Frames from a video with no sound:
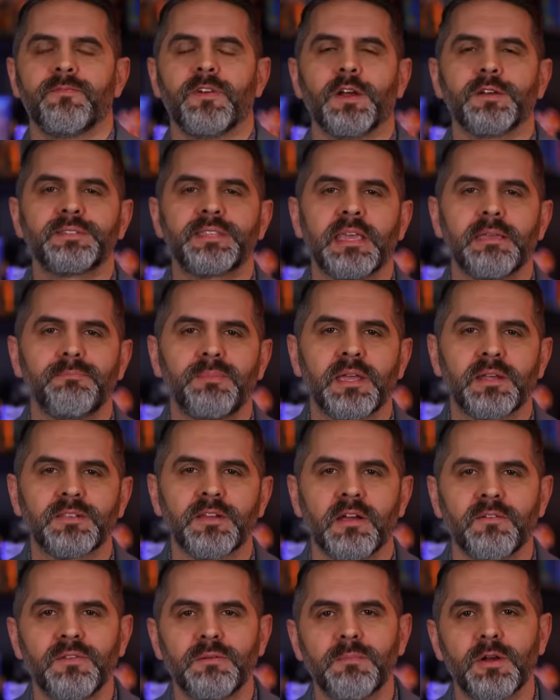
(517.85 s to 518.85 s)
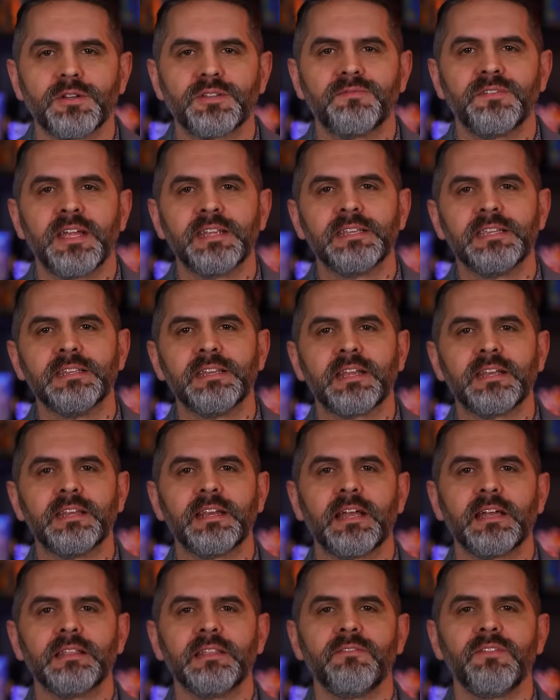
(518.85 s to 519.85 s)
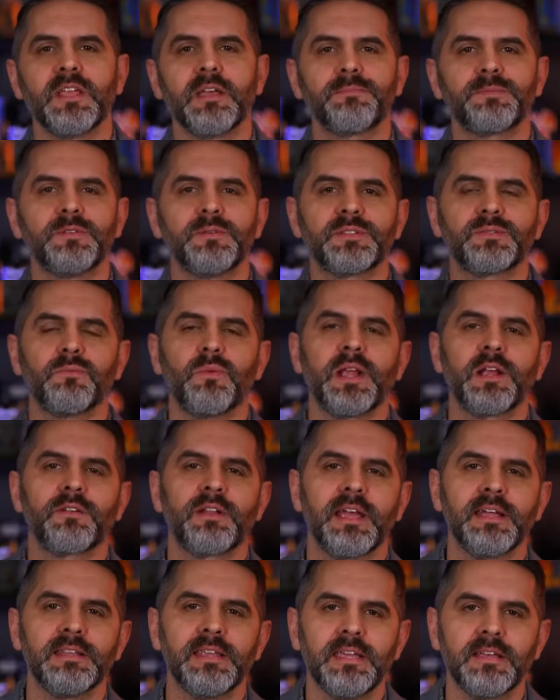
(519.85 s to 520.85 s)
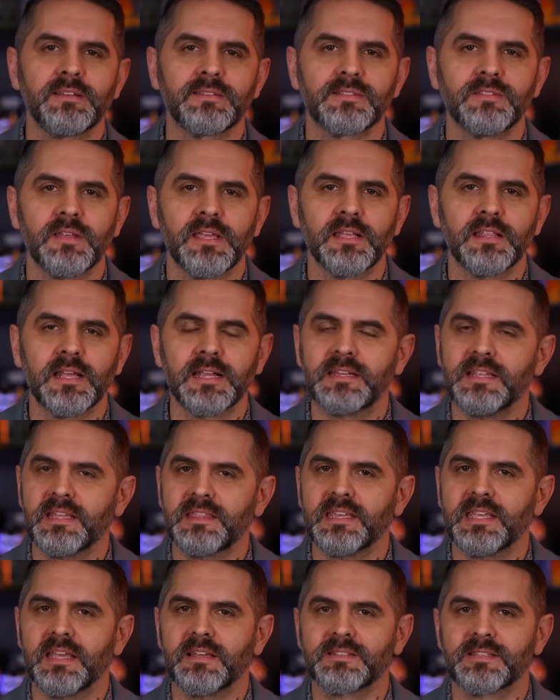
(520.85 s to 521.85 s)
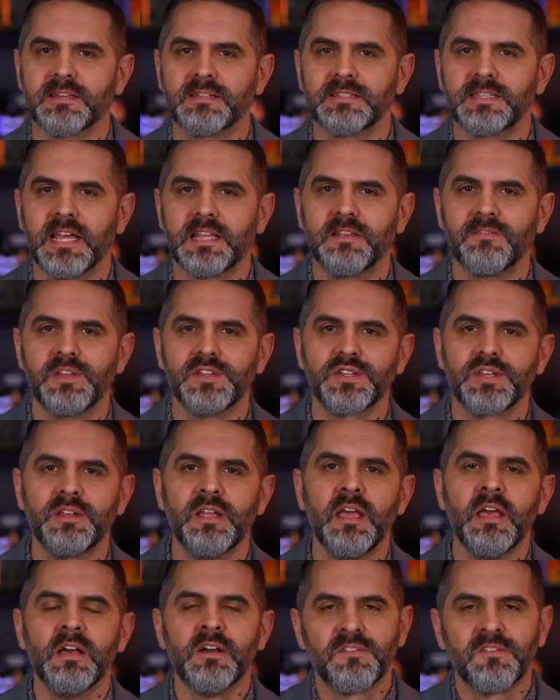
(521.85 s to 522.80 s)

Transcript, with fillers: Farscape kicked off in March of nineteen ninety-nine, living up to its weird ideals, looking like nothing else on television,